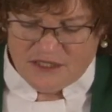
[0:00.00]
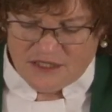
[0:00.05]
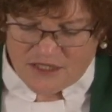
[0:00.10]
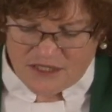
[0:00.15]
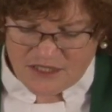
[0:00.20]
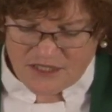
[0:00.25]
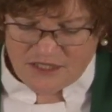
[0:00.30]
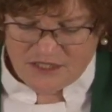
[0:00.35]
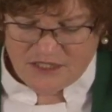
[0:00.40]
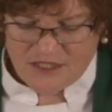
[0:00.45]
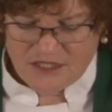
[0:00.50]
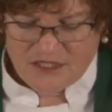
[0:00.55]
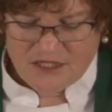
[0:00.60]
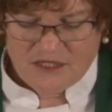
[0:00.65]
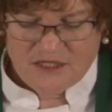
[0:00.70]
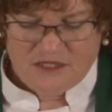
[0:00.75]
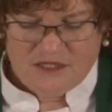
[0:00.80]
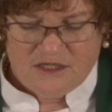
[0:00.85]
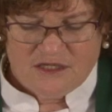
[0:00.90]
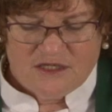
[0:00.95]
eating,
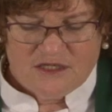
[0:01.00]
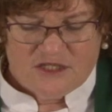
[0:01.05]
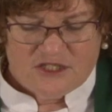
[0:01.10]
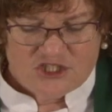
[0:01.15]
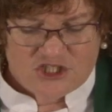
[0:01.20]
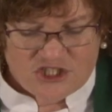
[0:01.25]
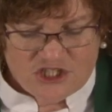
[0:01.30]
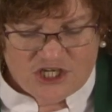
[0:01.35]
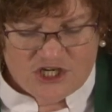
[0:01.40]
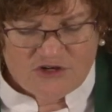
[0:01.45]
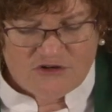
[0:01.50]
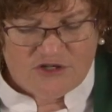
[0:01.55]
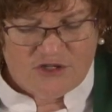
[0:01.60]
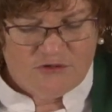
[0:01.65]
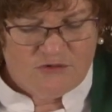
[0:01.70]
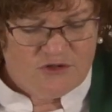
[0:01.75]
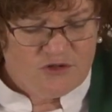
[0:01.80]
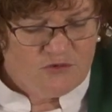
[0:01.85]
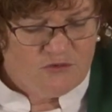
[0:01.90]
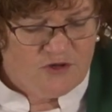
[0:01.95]
sharing
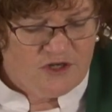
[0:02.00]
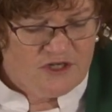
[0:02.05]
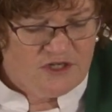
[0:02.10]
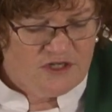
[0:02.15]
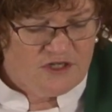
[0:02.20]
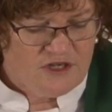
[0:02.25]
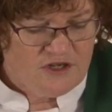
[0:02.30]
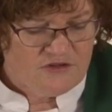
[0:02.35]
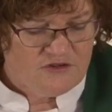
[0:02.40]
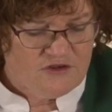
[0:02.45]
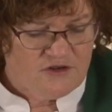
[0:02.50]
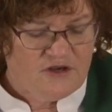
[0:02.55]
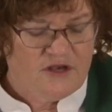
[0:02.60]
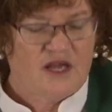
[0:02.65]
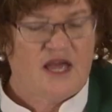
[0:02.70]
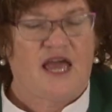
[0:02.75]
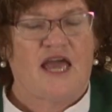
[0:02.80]
with one another,